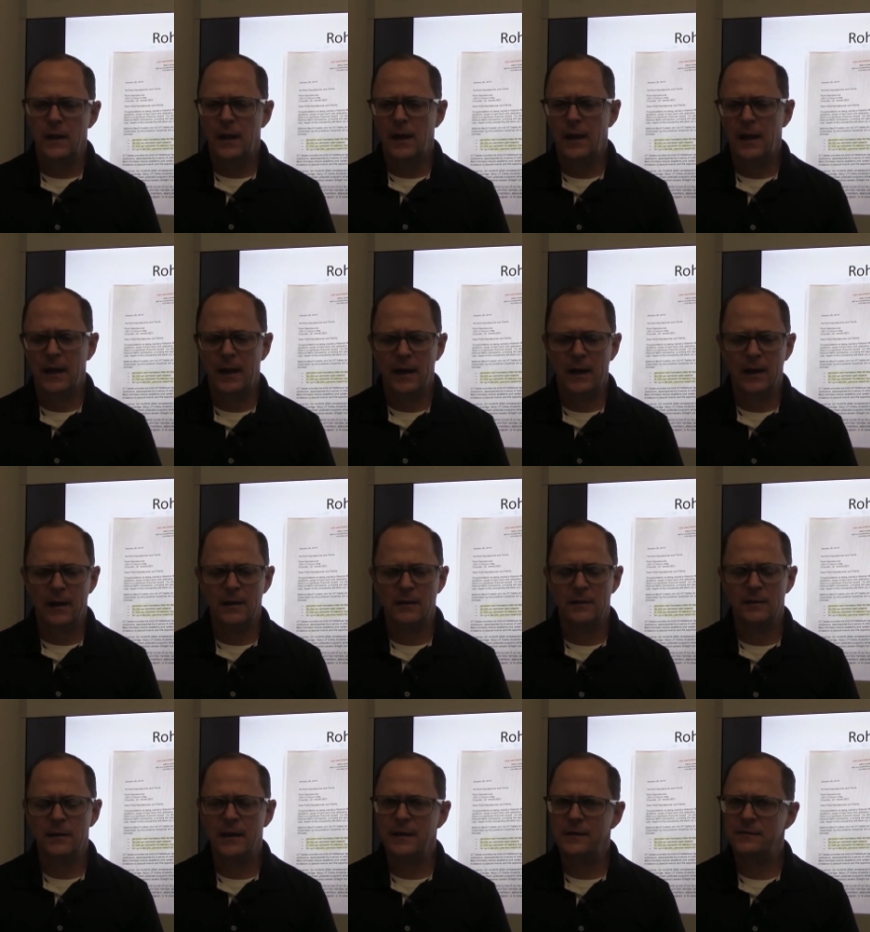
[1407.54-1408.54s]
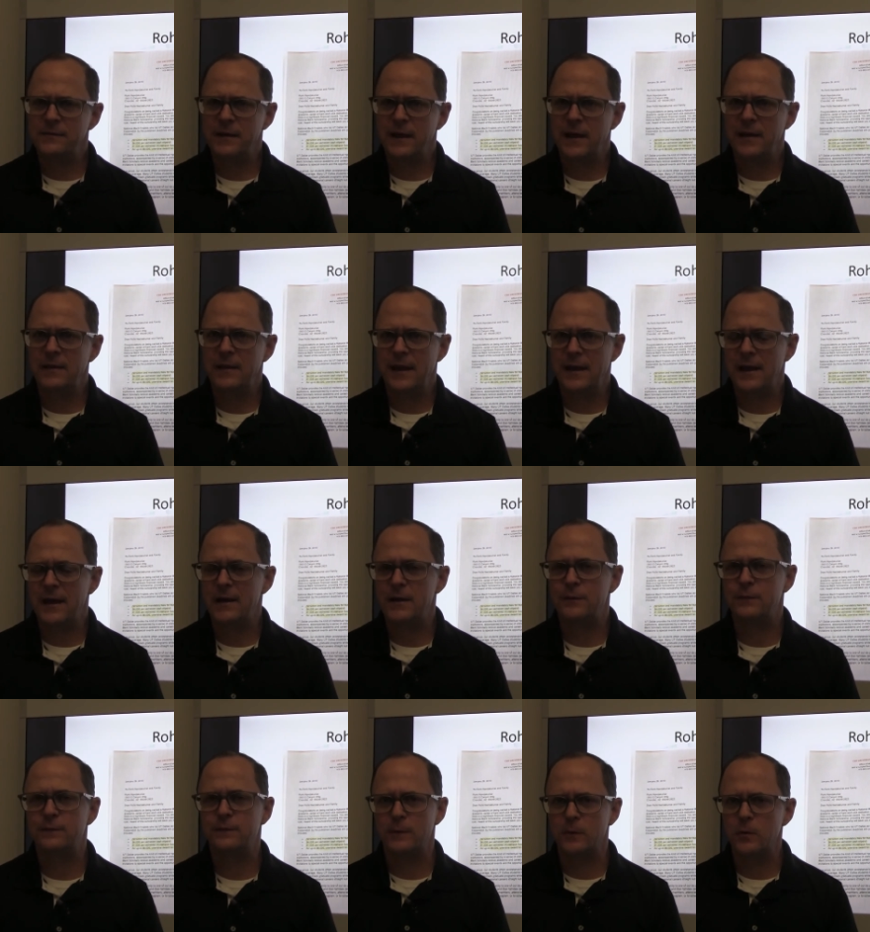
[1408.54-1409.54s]
and they say they got a
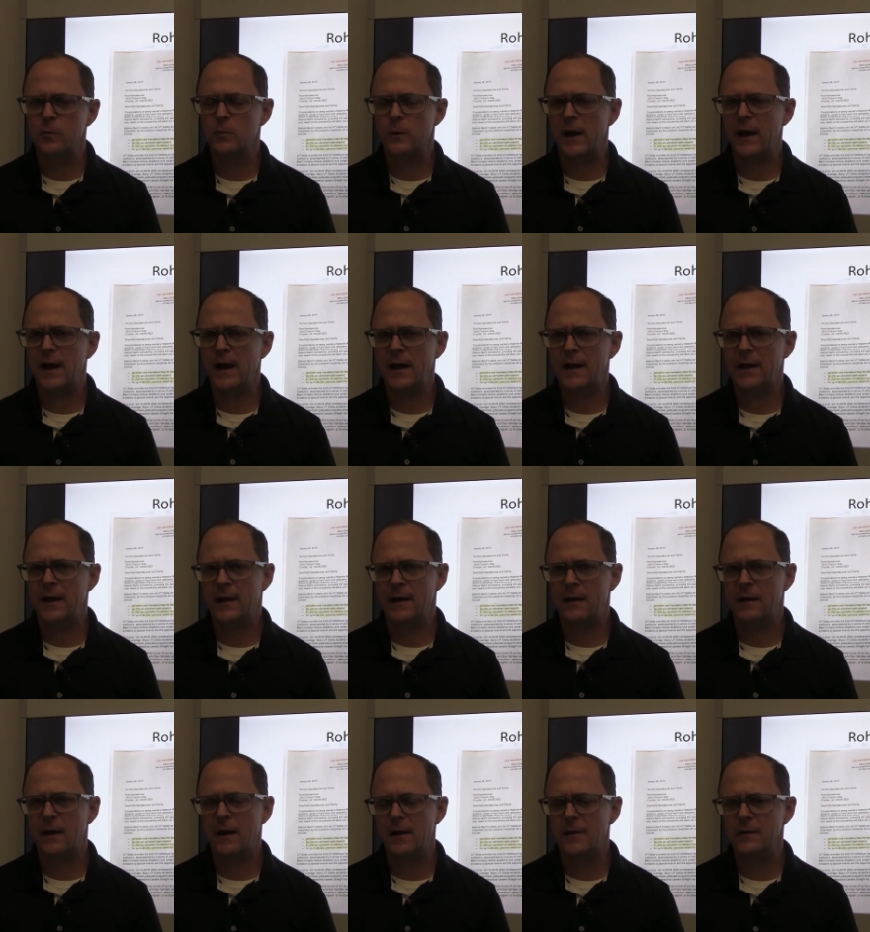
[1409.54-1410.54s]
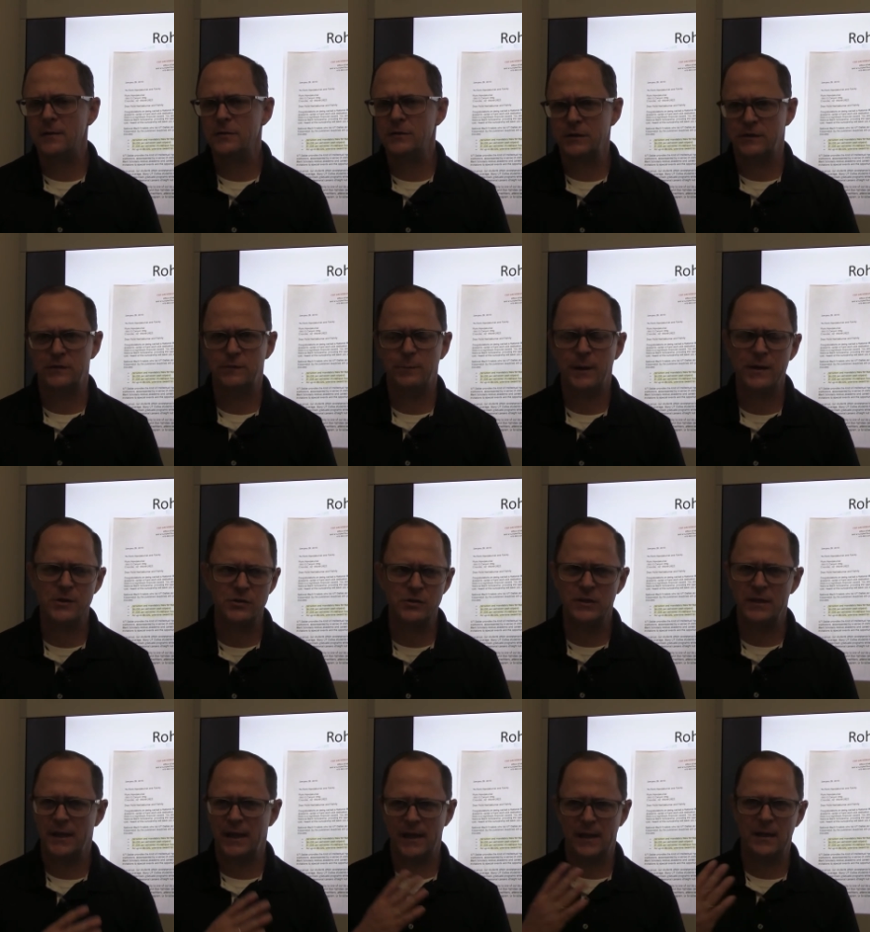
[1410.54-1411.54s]
full ride at a college,
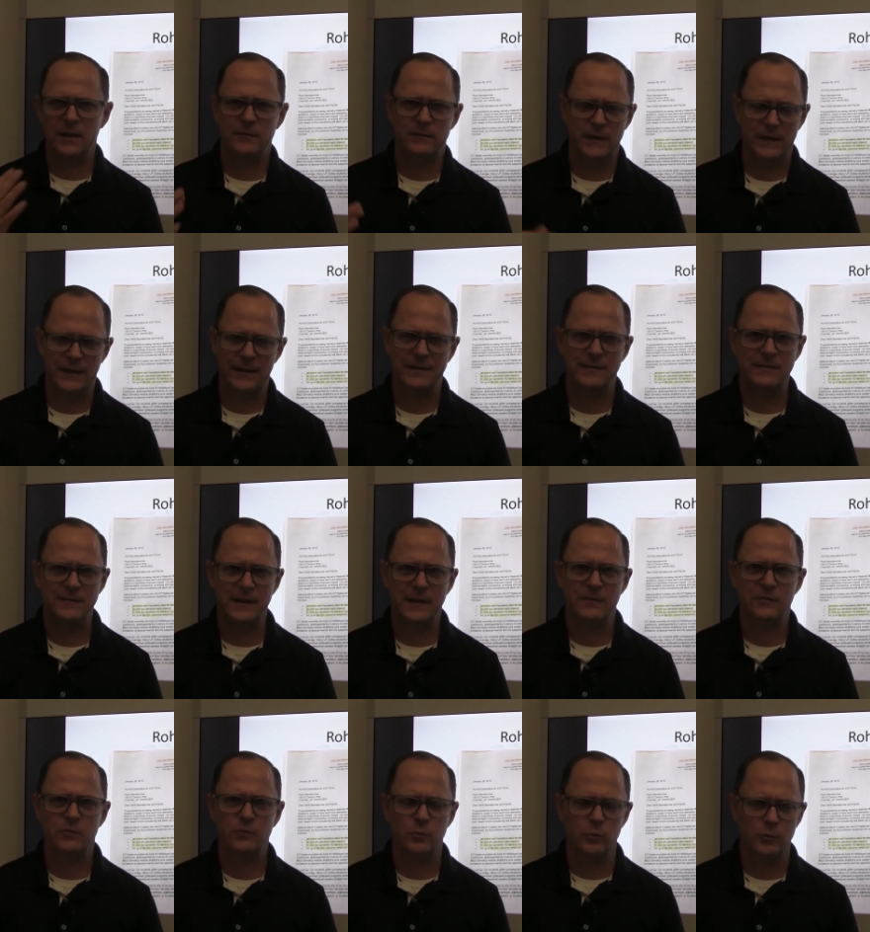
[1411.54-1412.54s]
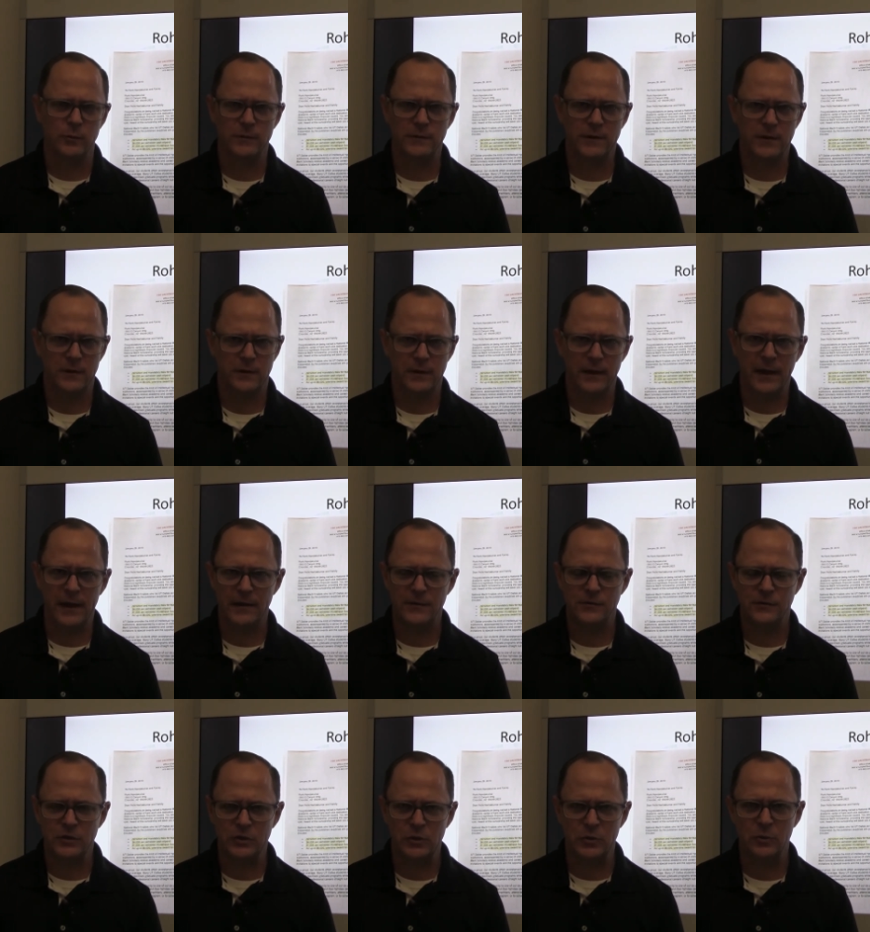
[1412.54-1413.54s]
especially any of the in-state schools here,
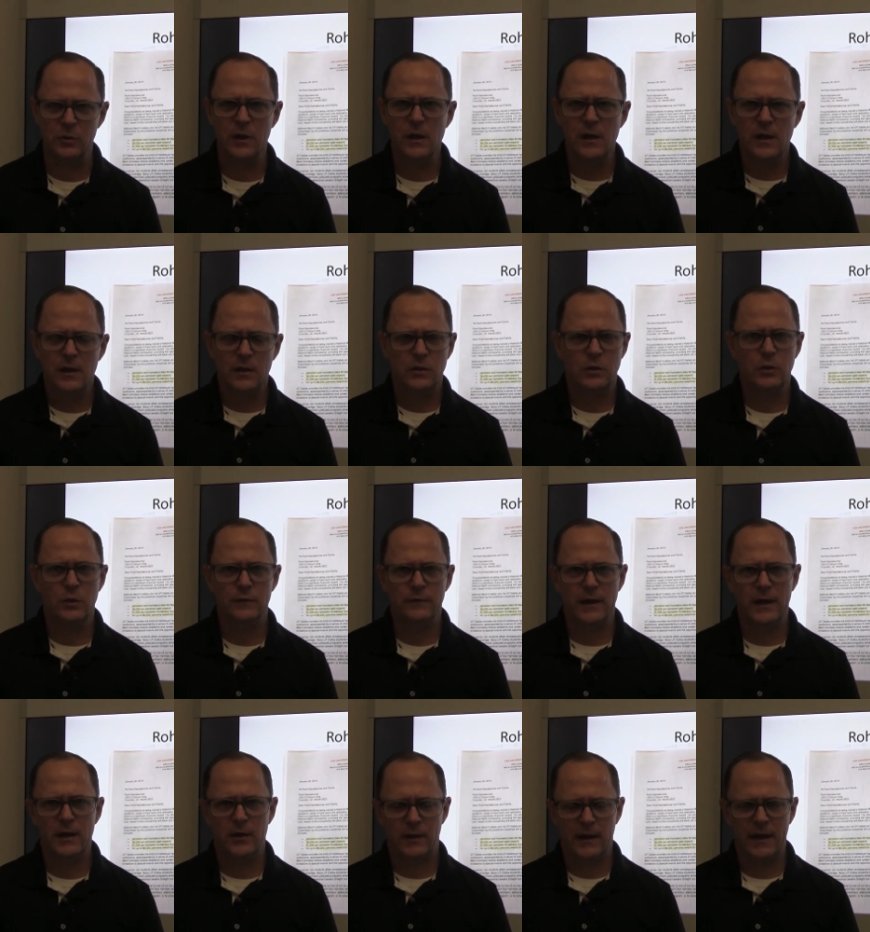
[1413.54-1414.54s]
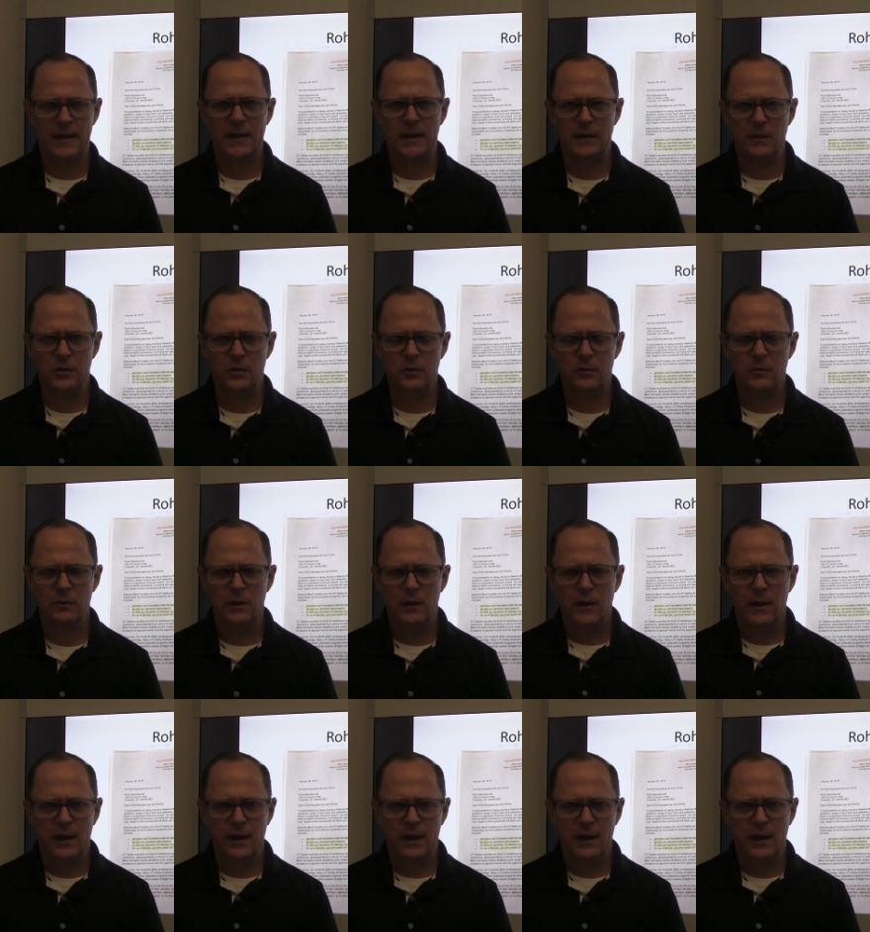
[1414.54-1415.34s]
ASU, U of A, or NAU,